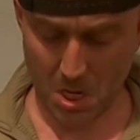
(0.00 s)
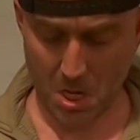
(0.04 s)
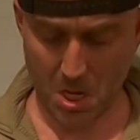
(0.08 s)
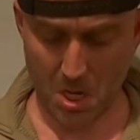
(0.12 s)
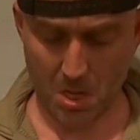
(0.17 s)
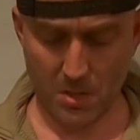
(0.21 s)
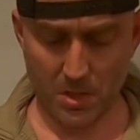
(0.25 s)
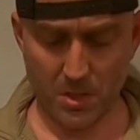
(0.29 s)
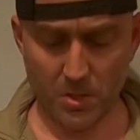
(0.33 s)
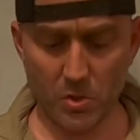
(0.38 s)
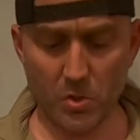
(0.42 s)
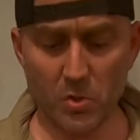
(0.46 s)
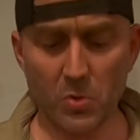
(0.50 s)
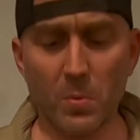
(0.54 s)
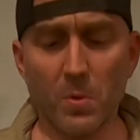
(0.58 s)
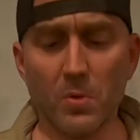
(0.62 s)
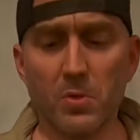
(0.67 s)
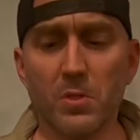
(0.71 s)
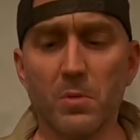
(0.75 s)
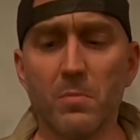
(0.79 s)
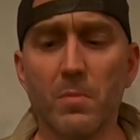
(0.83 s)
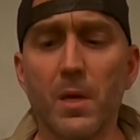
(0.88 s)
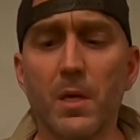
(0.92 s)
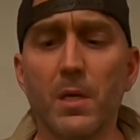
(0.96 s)
these are
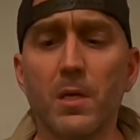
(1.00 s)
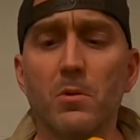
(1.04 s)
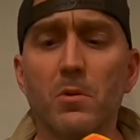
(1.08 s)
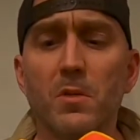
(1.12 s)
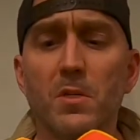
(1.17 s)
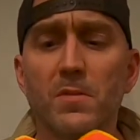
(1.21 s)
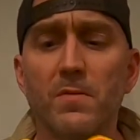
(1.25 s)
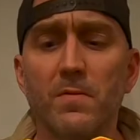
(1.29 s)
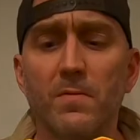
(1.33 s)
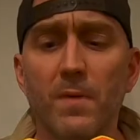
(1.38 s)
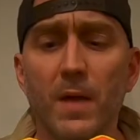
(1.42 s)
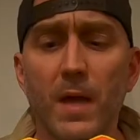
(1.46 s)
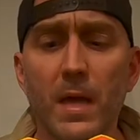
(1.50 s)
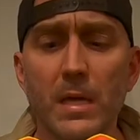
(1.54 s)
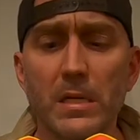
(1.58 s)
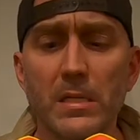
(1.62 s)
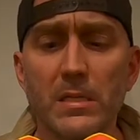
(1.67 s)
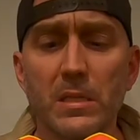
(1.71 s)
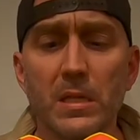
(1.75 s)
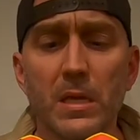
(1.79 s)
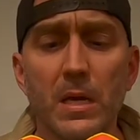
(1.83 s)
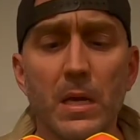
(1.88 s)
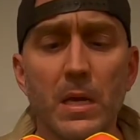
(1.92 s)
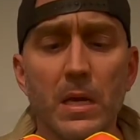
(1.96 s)
supposed to make you as
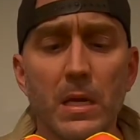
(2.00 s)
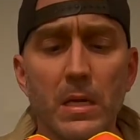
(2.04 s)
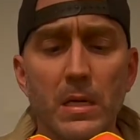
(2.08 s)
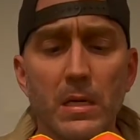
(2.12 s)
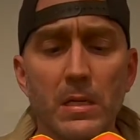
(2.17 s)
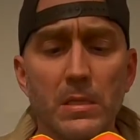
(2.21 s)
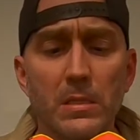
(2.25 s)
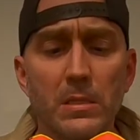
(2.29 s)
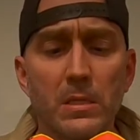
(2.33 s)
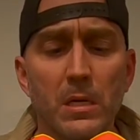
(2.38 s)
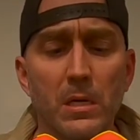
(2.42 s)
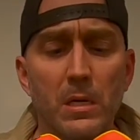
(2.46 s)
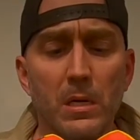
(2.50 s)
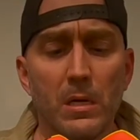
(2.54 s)
fast as